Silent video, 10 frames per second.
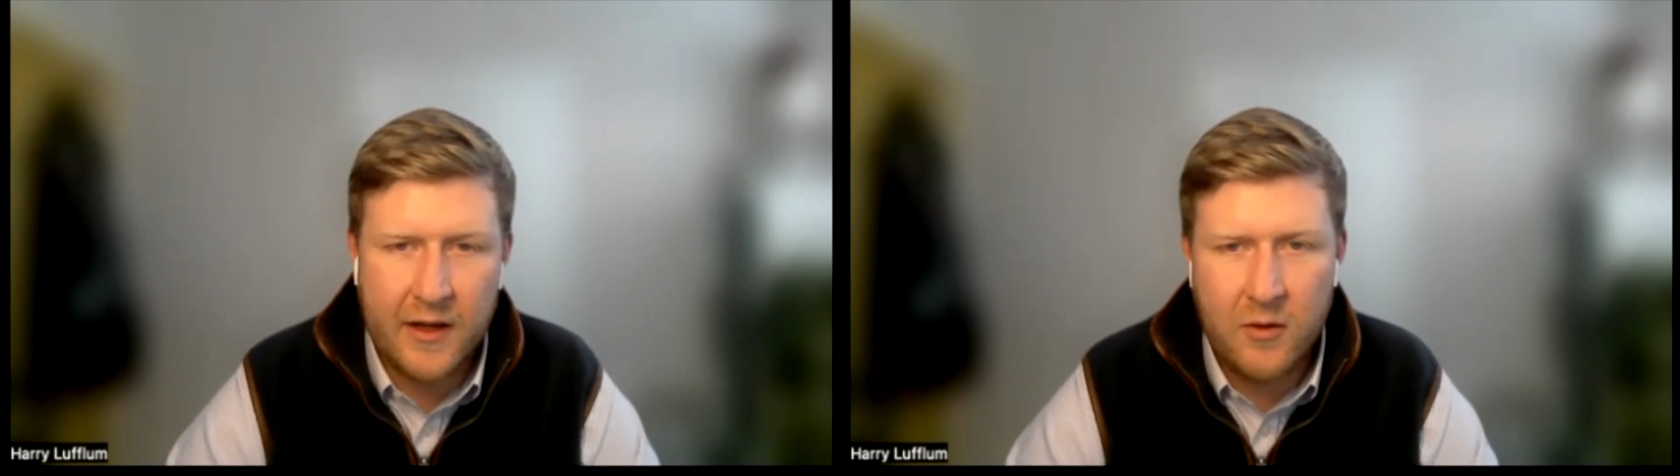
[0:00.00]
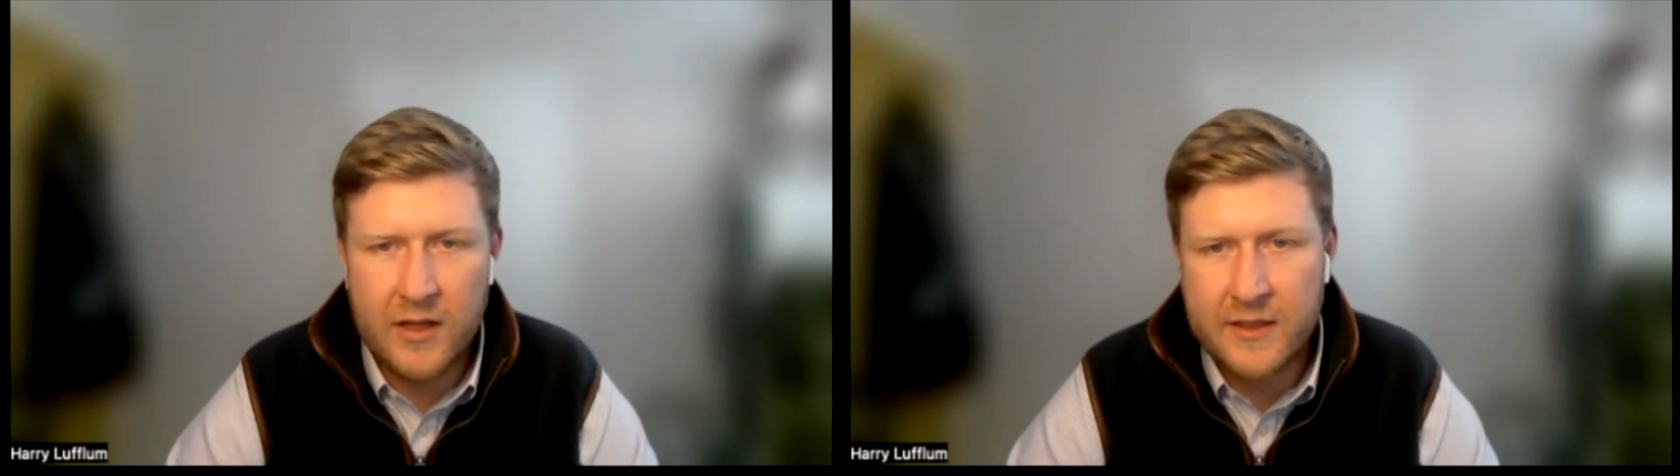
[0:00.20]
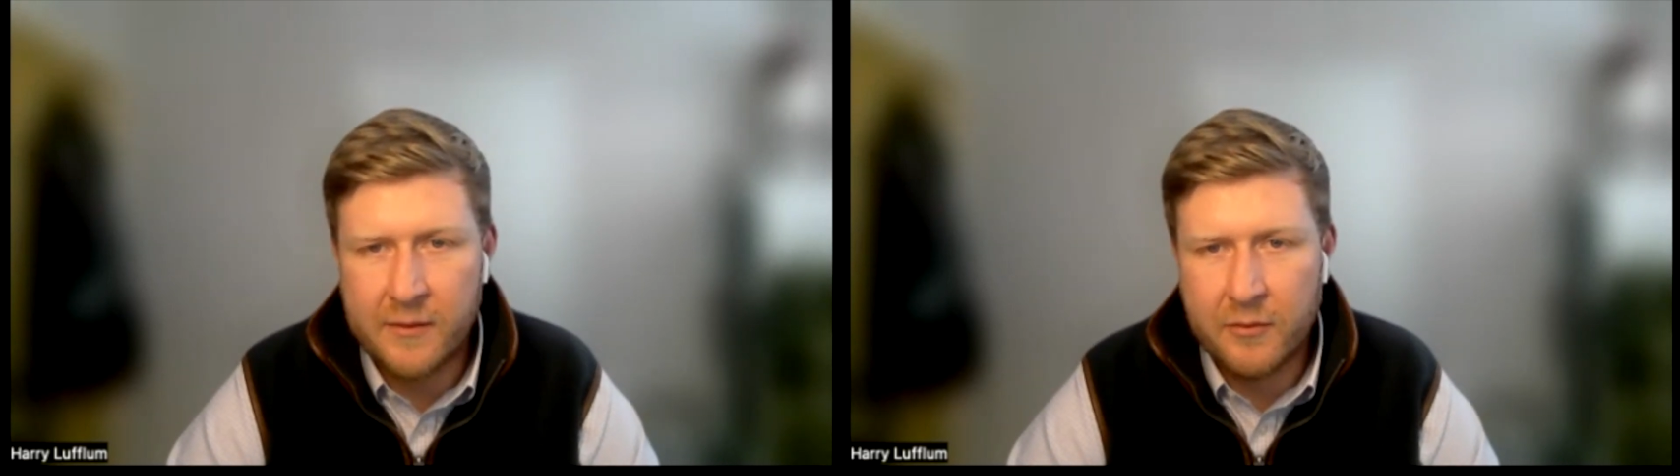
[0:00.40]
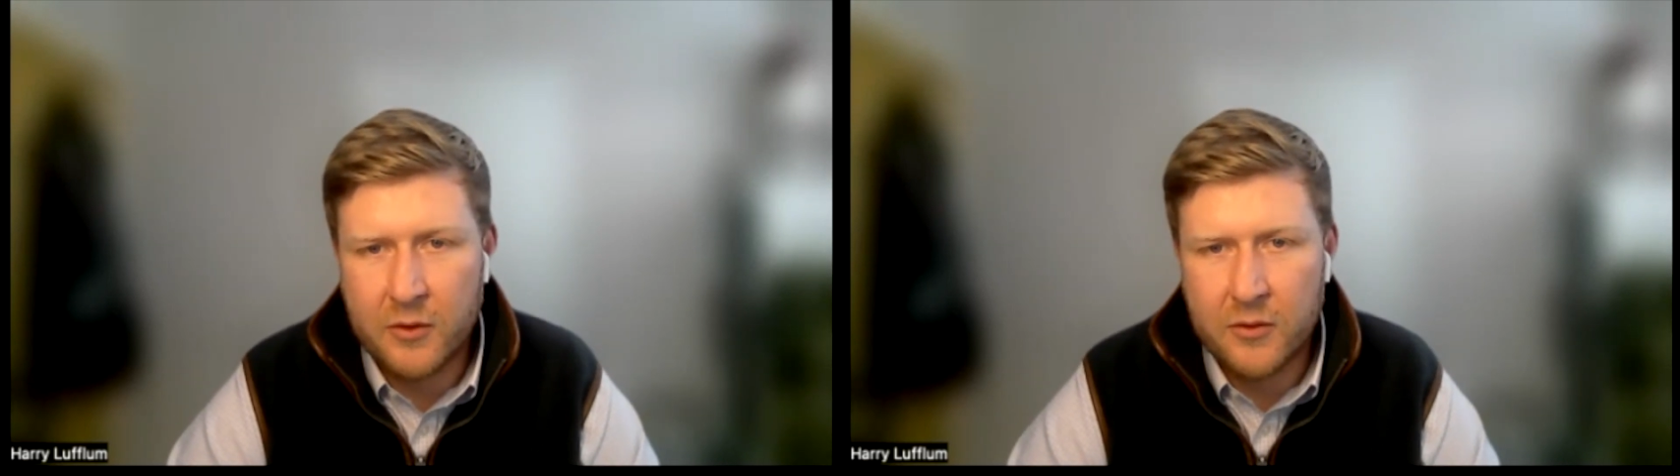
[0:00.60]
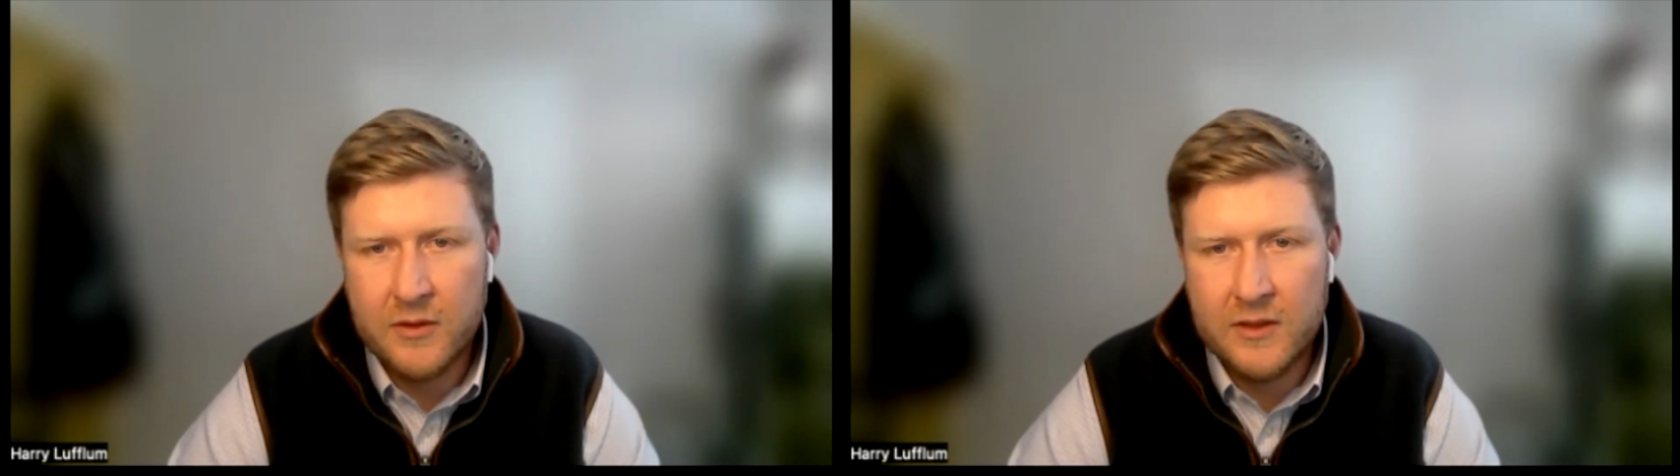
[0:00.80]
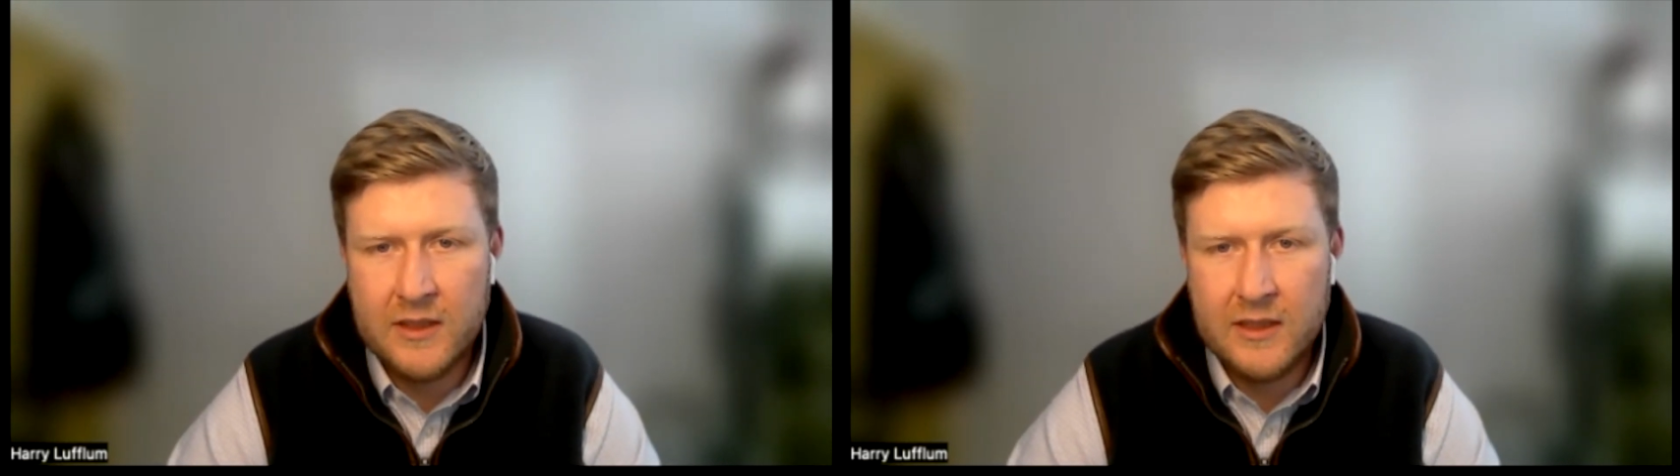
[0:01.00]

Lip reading: quite simple.